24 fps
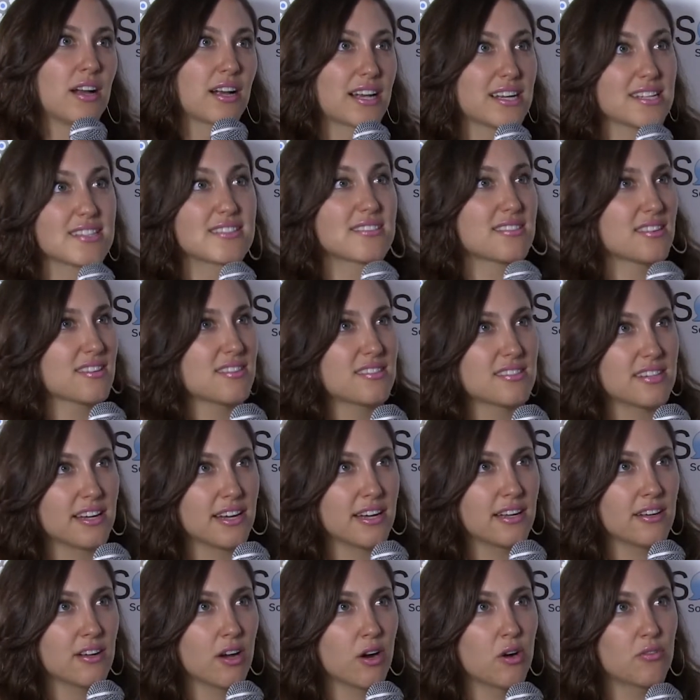
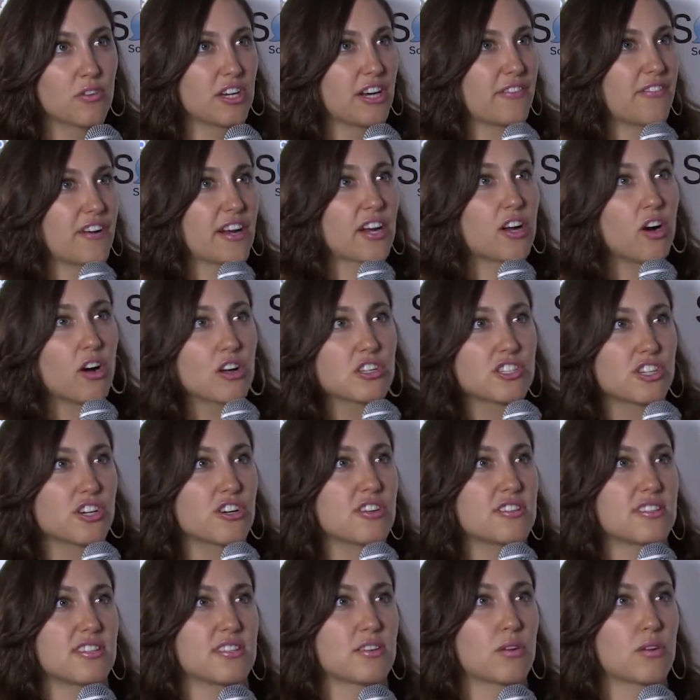consistent over different cultures?